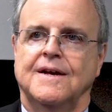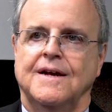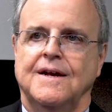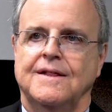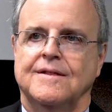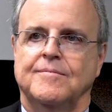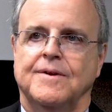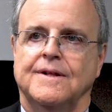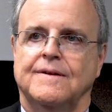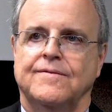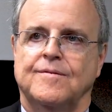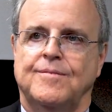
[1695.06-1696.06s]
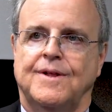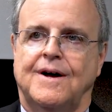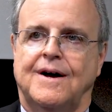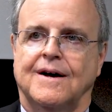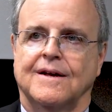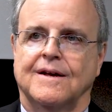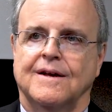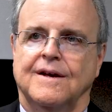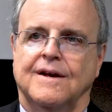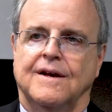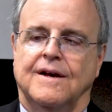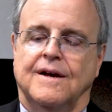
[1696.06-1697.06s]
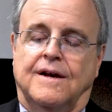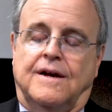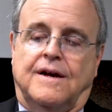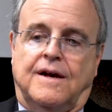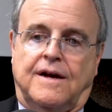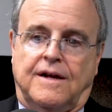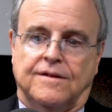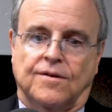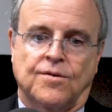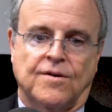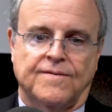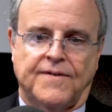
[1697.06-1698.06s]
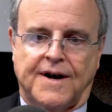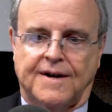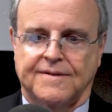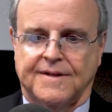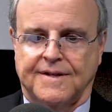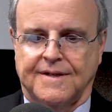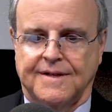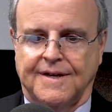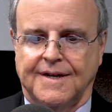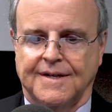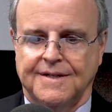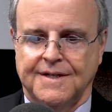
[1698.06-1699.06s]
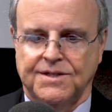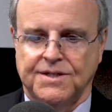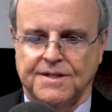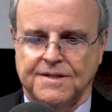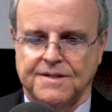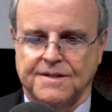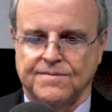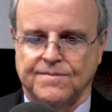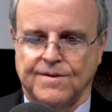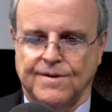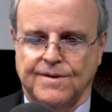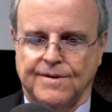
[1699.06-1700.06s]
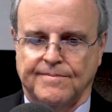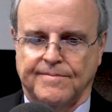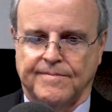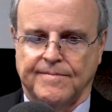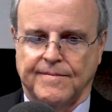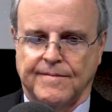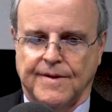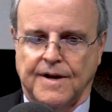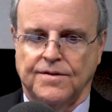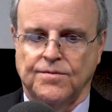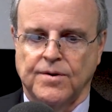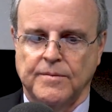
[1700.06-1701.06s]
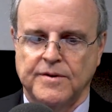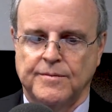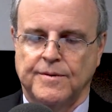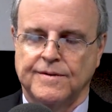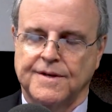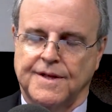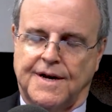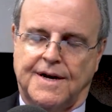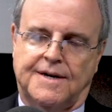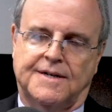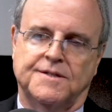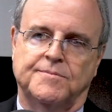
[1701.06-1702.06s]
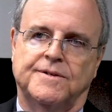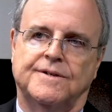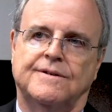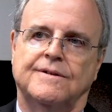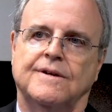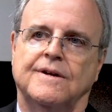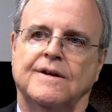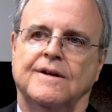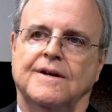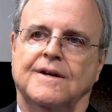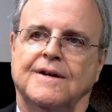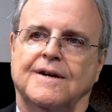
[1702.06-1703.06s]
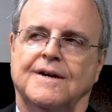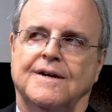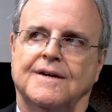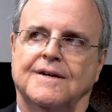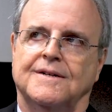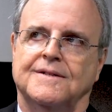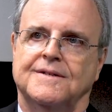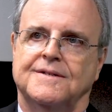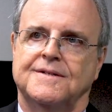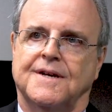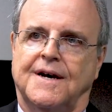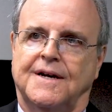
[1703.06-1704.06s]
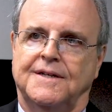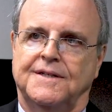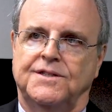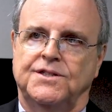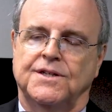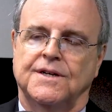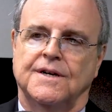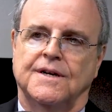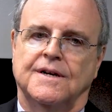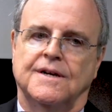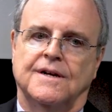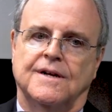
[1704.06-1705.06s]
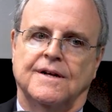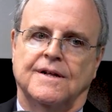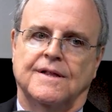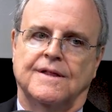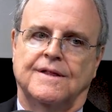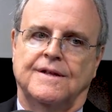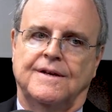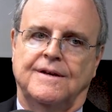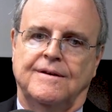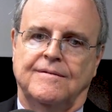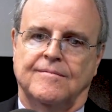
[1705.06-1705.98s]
in the middle of the block. And the court found that the conditions that were attributable to the hospital, the signage, the